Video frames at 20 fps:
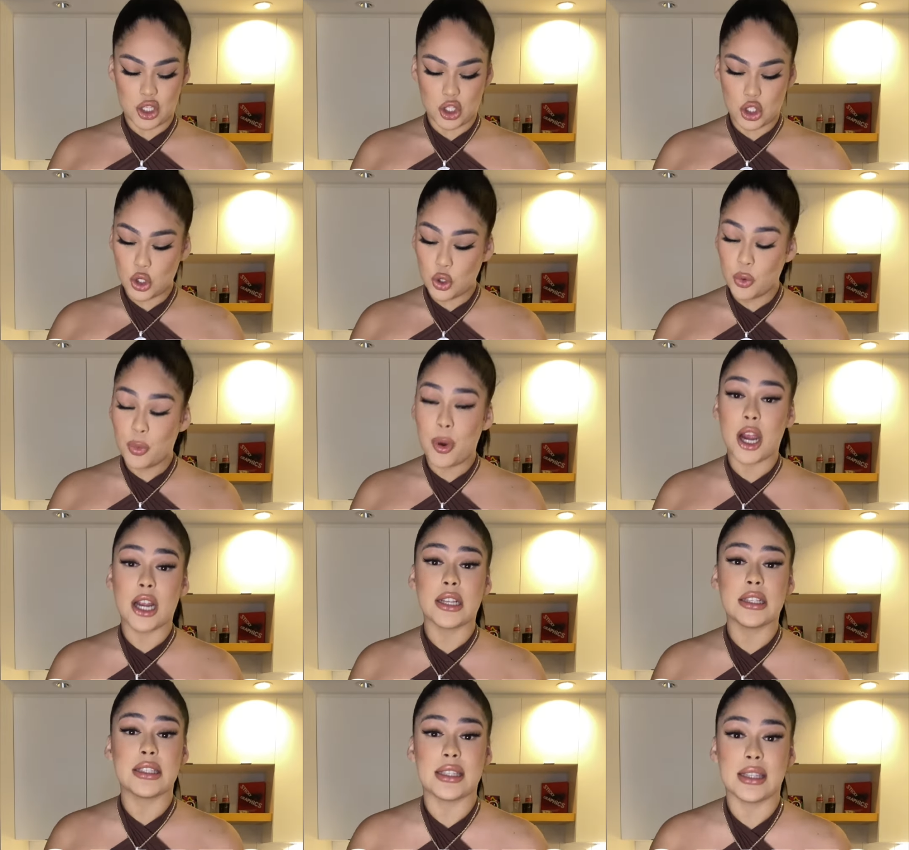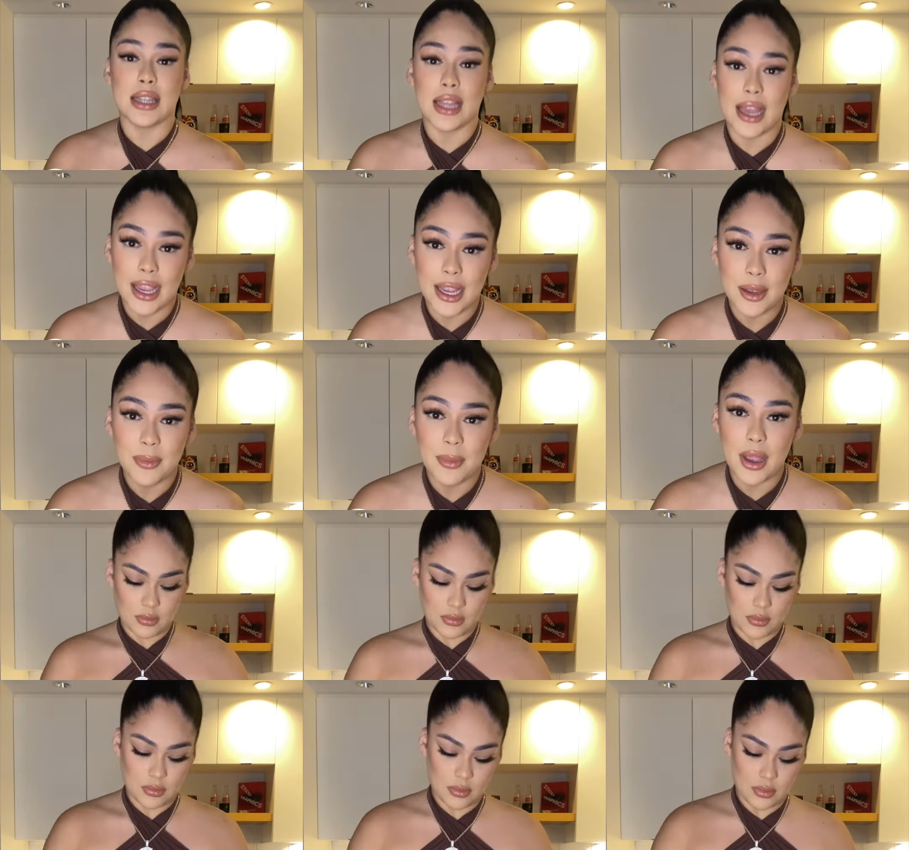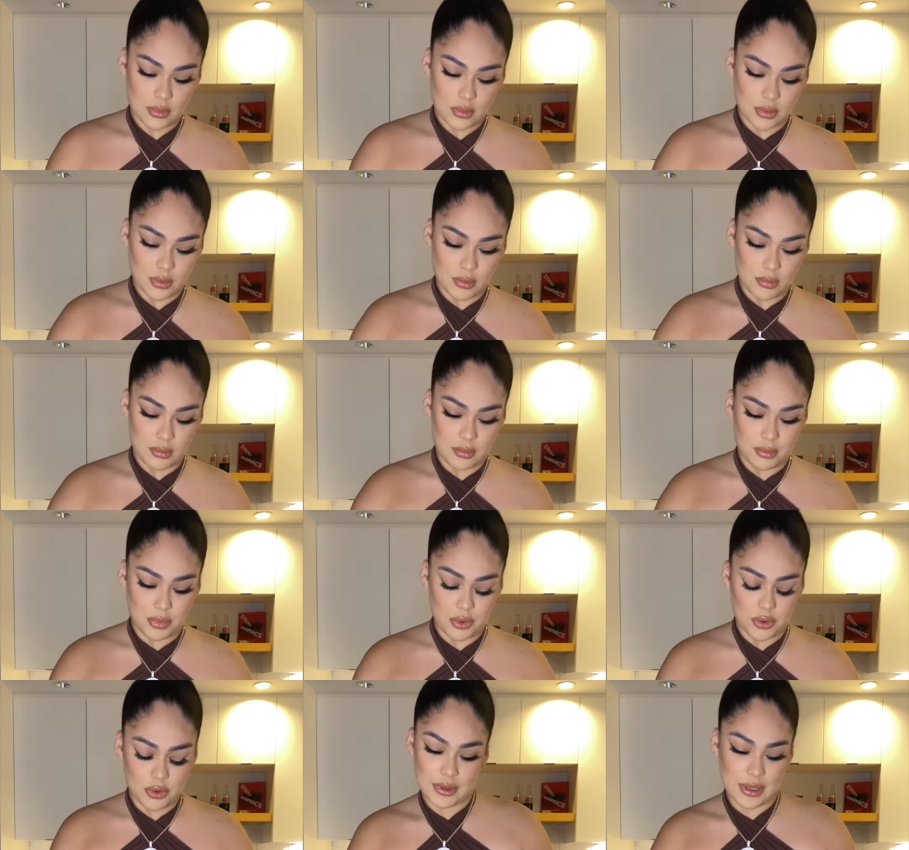two parts lime.
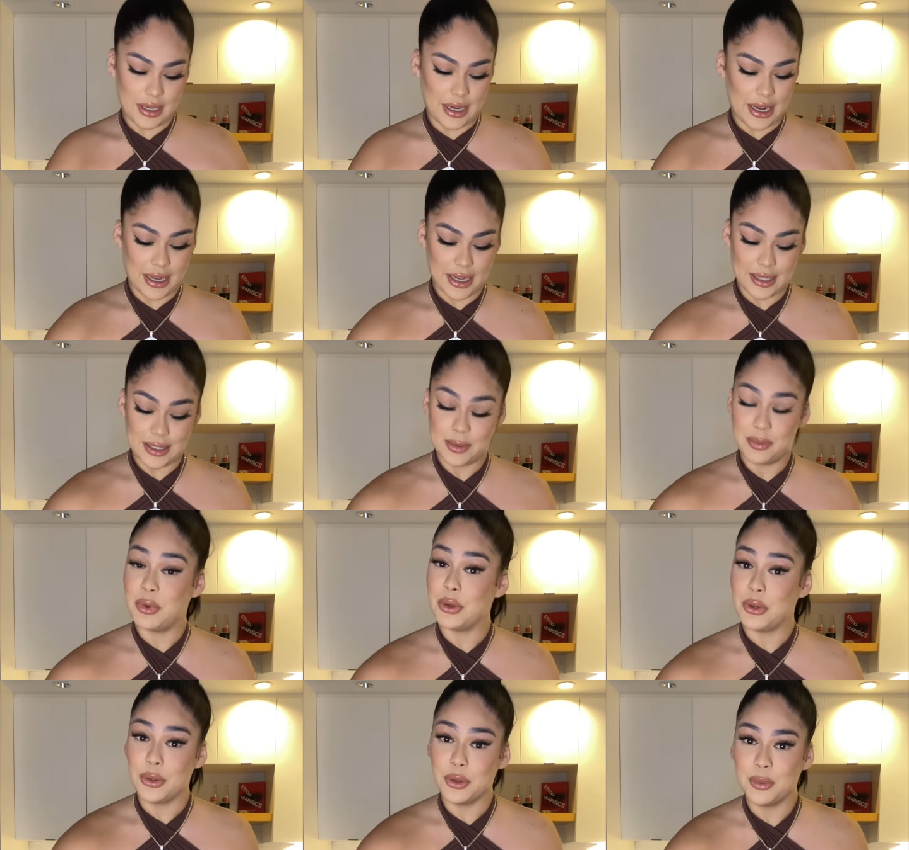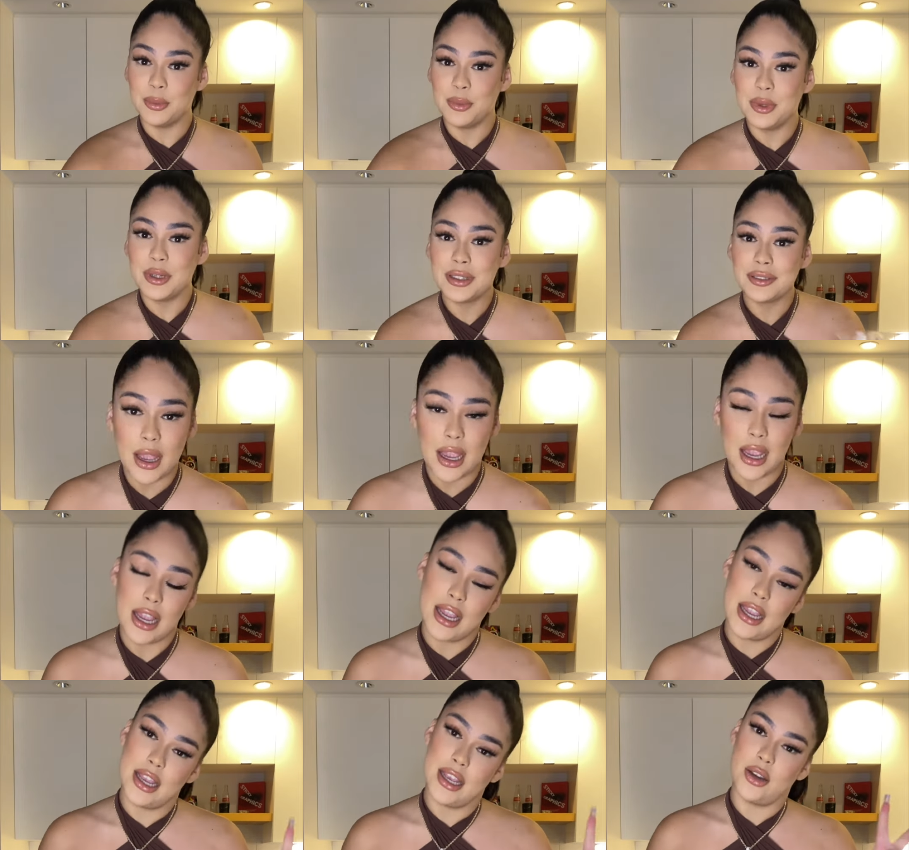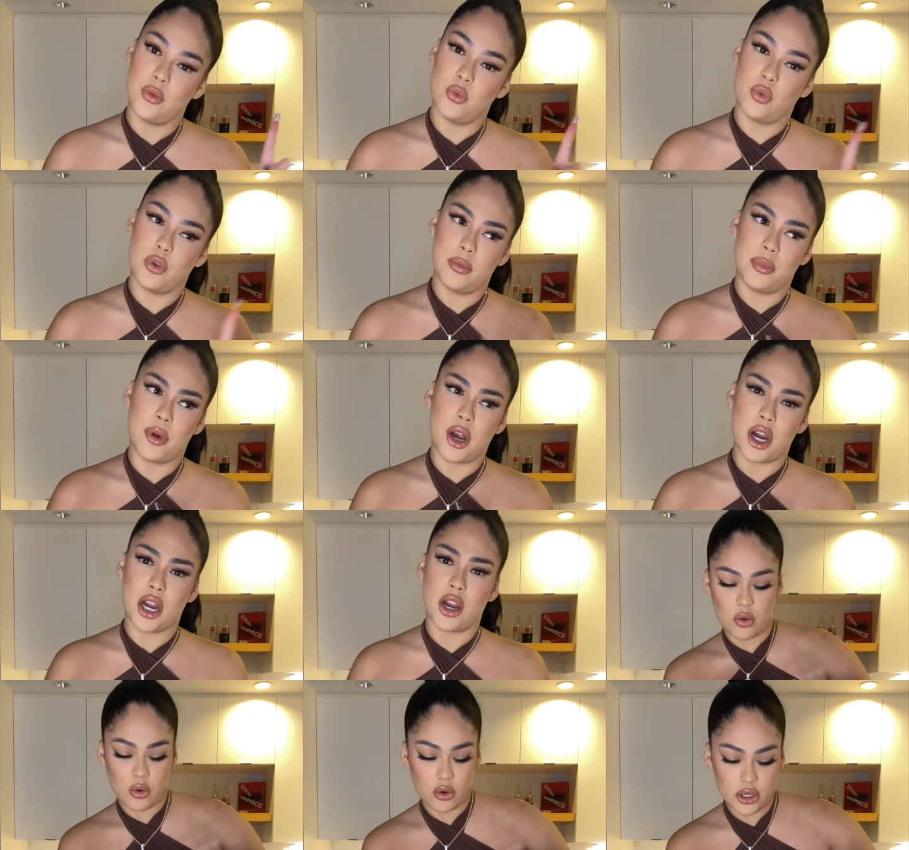Boom. And I guess boom. And one
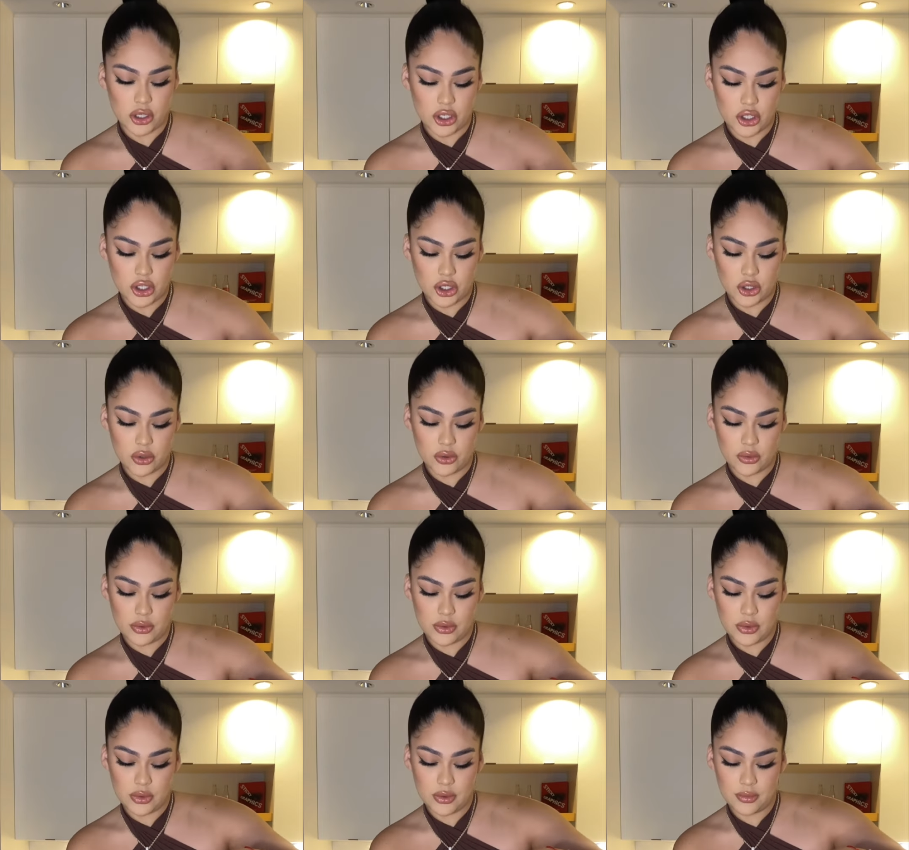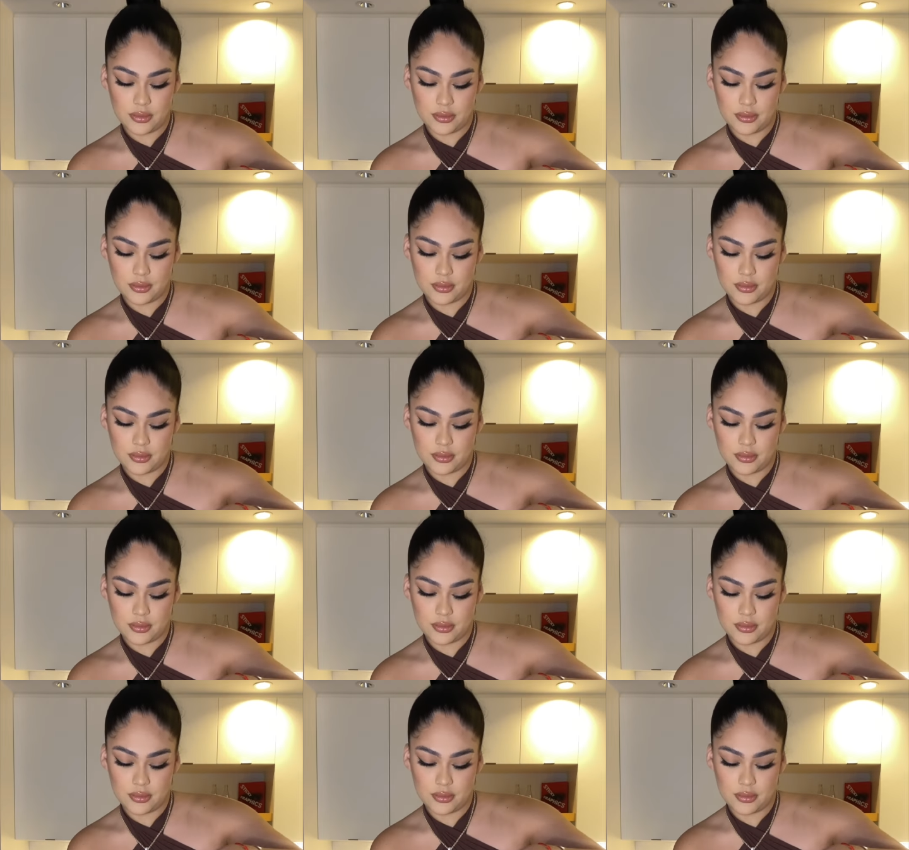part orange juice. A